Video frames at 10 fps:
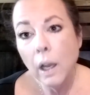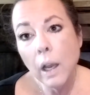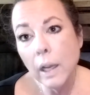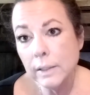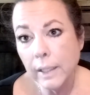
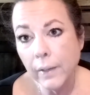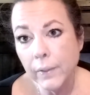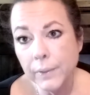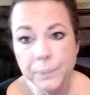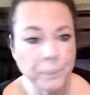I doubt
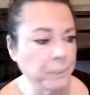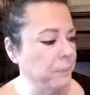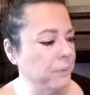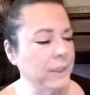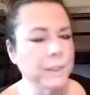it.
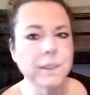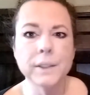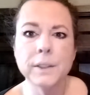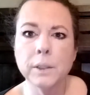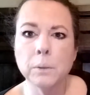This
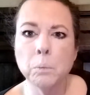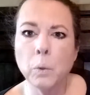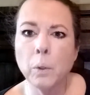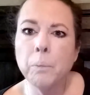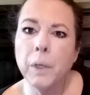is their
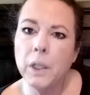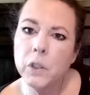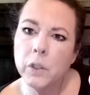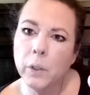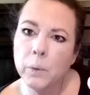more
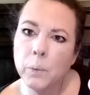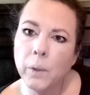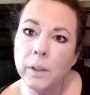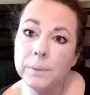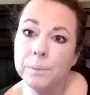peach toned
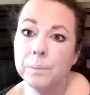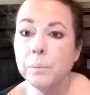one.